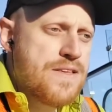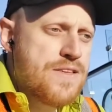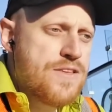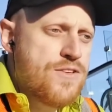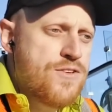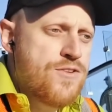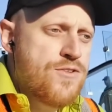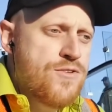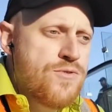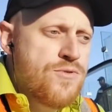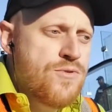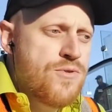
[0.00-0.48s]

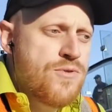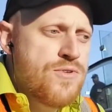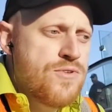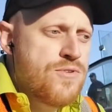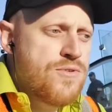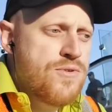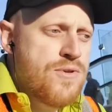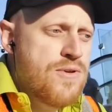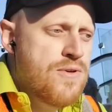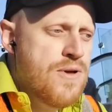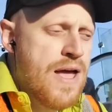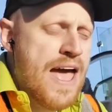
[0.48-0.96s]
you,
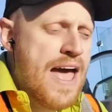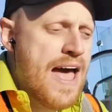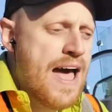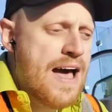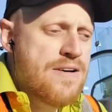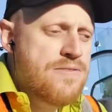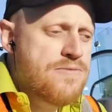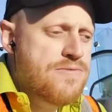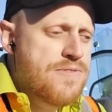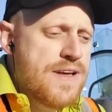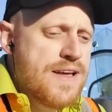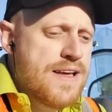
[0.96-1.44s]
you
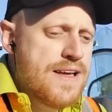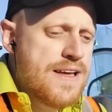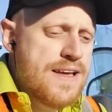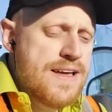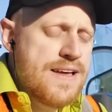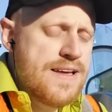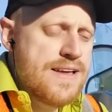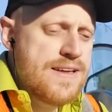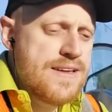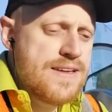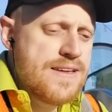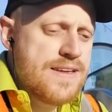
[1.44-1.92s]
have.
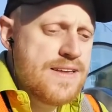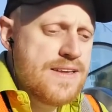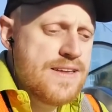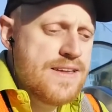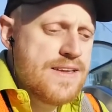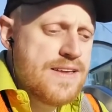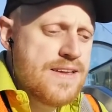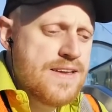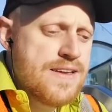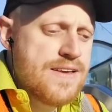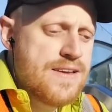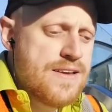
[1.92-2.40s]
Uh,
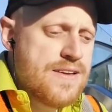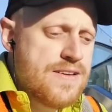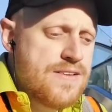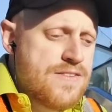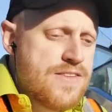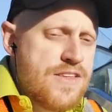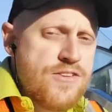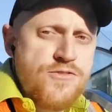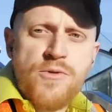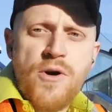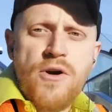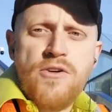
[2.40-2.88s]

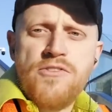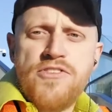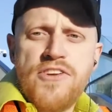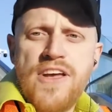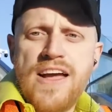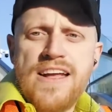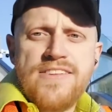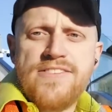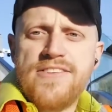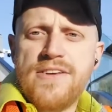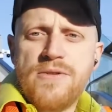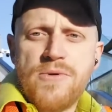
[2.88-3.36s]
these road
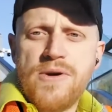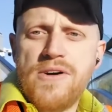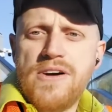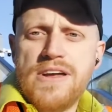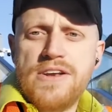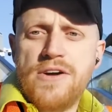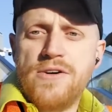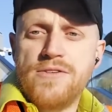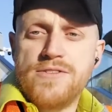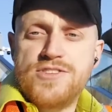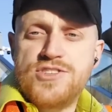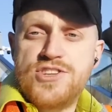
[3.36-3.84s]
signs that really
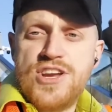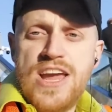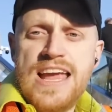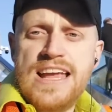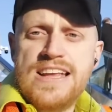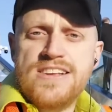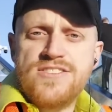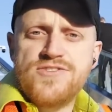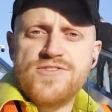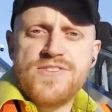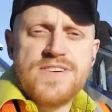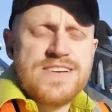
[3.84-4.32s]
don't
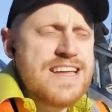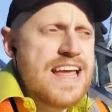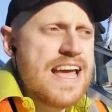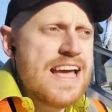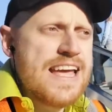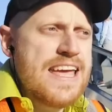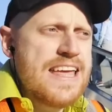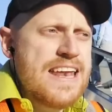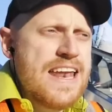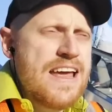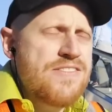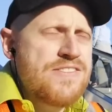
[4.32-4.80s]
change for
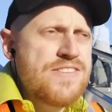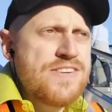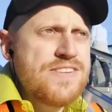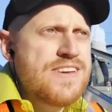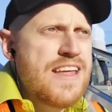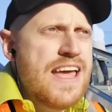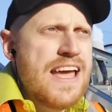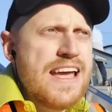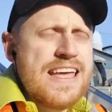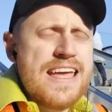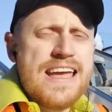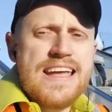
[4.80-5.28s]
decade after
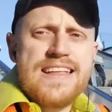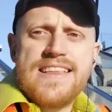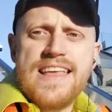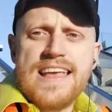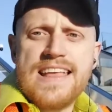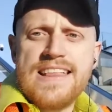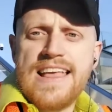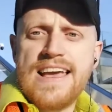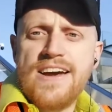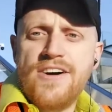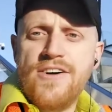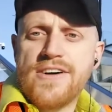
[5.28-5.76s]
decade.
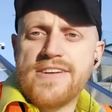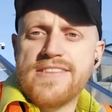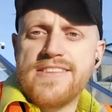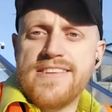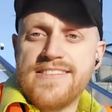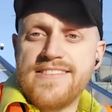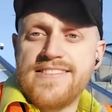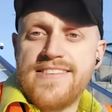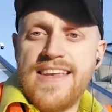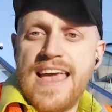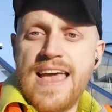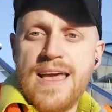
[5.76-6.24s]
They, they look the
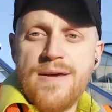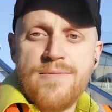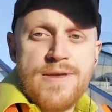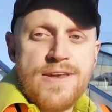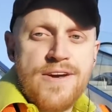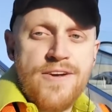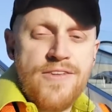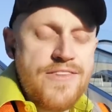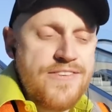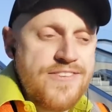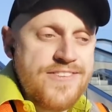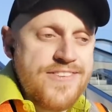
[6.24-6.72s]
same. You
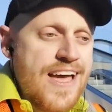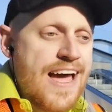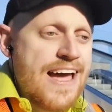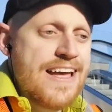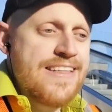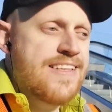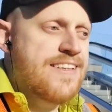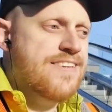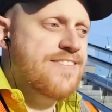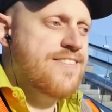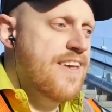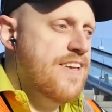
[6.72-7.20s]
know, the
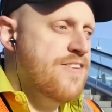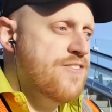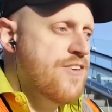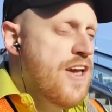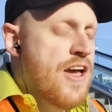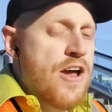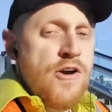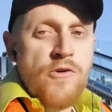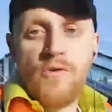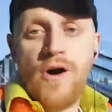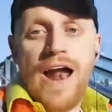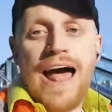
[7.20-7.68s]
sign that says
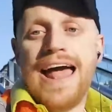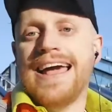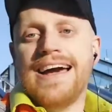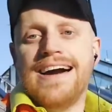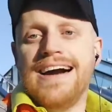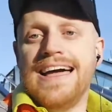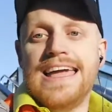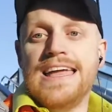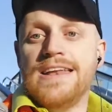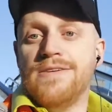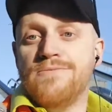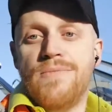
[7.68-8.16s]
right
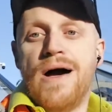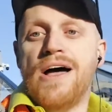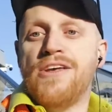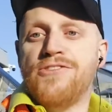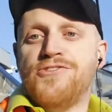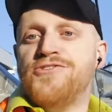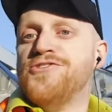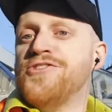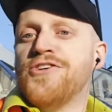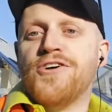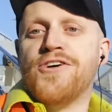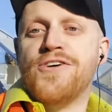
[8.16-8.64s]
lane
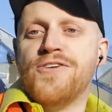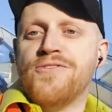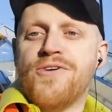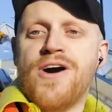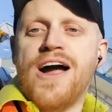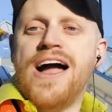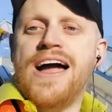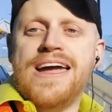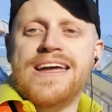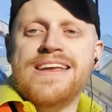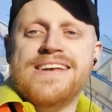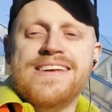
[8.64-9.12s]
must turn
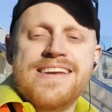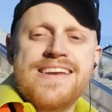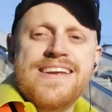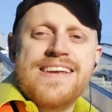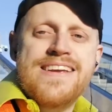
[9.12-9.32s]
right